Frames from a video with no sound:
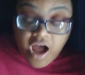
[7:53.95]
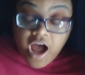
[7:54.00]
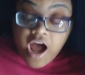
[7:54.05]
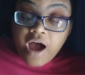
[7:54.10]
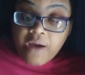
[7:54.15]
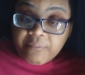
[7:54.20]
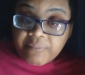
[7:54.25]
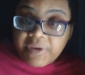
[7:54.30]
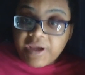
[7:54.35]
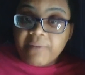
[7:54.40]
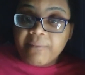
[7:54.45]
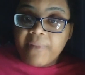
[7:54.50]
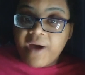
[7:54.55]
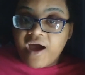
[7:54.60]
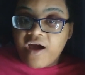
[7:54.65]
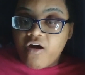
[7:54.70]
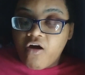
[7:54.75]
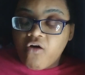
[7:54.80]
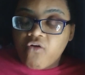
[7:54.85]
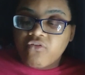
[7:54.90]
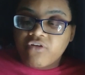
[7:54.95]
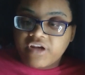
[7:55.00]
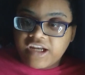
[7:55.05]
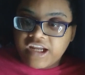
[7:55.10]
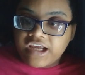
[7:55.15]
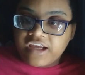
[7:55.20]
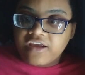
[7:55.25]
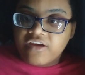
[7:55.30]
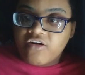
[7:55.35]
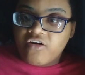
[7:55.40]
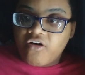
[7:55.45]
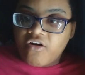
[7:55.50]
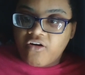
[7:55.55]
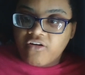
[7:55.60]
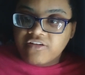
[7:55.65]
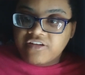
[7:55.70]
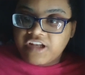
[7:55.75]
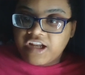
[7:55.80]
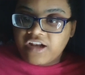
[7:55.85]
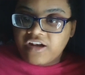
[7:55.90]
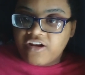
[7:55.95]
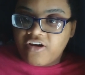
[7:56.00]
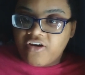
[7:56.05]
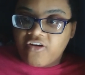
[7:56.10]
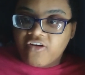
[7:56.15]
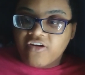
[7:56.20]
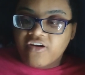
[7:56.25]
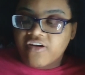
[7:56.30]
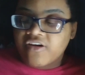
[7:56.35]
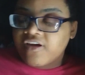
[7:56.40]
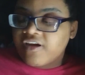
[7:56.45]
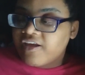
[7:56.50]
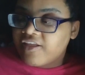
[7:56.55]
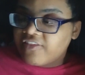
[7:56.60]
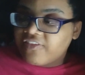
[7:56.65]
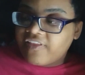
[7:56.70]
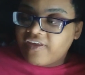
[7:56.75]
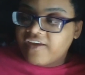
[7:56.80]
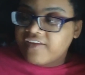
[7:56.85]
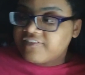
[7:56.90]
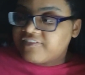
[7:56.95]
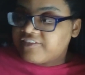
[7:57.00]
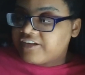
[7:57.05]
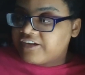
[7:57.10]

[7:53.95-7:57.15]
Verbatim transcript: I'm in my own head all day long. That